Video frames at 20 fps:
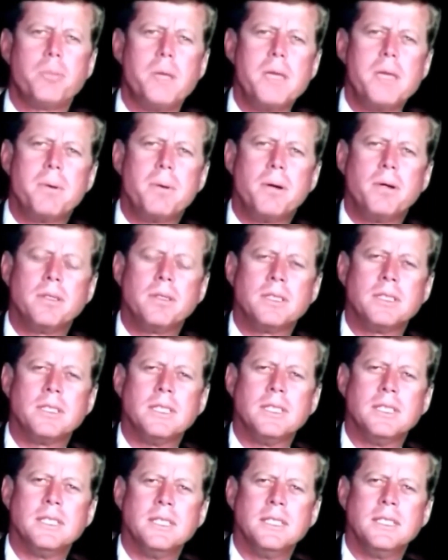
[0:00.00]
for its people,
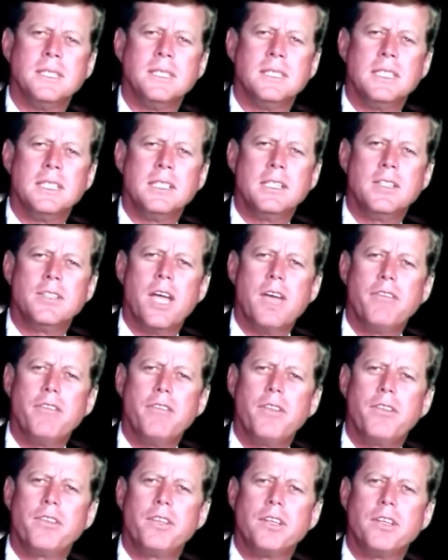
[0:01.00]
and his
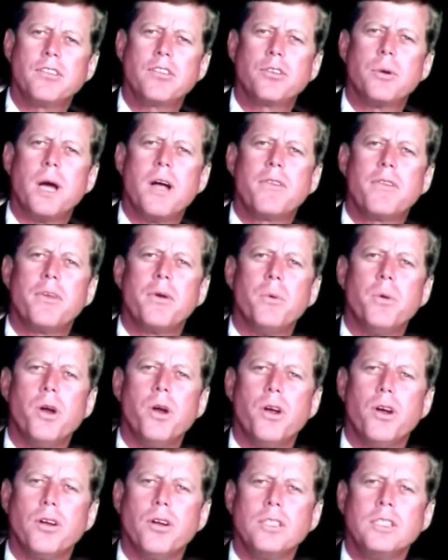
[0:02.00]
efforts throughout the
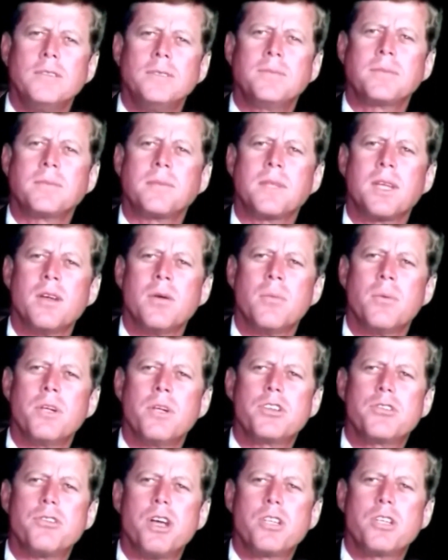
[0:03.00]
world,
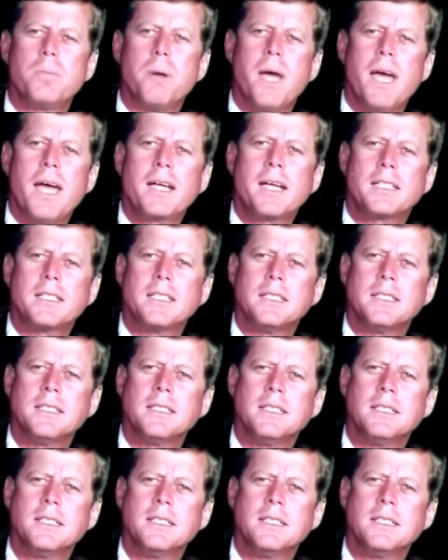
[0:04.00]
which stretch back